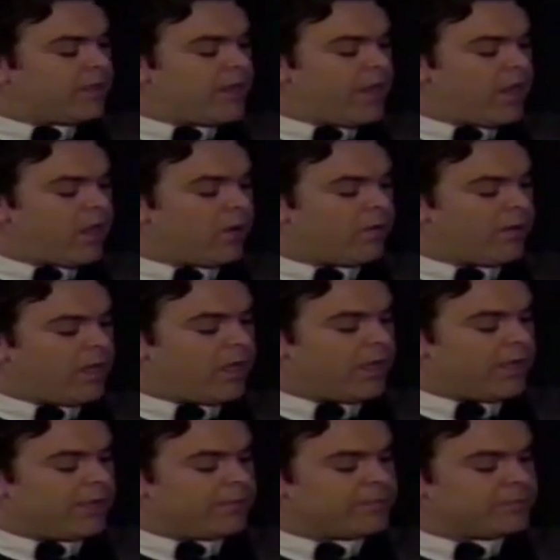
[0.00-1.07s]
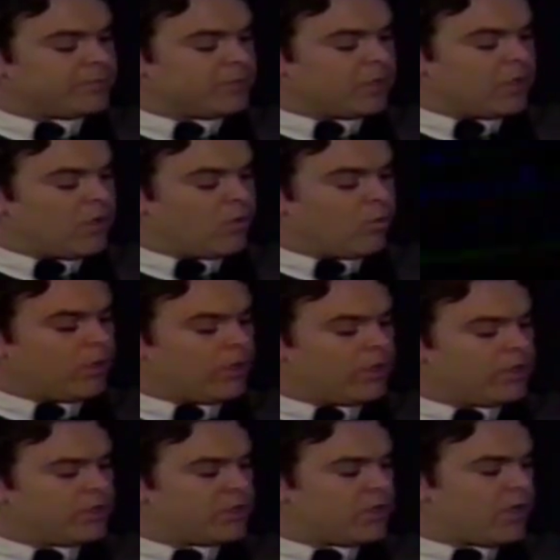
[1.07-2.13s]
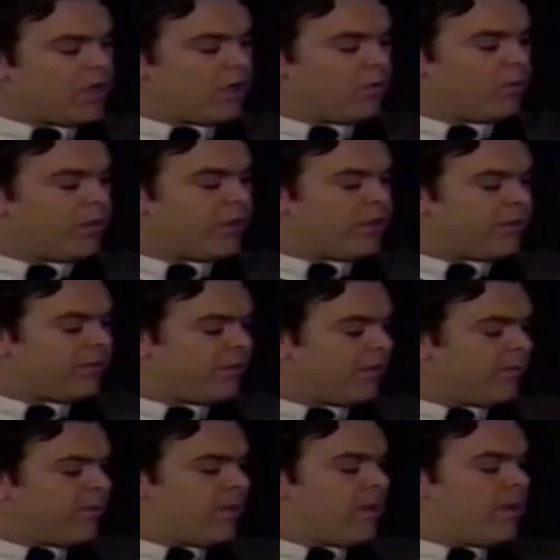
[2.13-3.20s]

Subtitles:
Now we're going to start with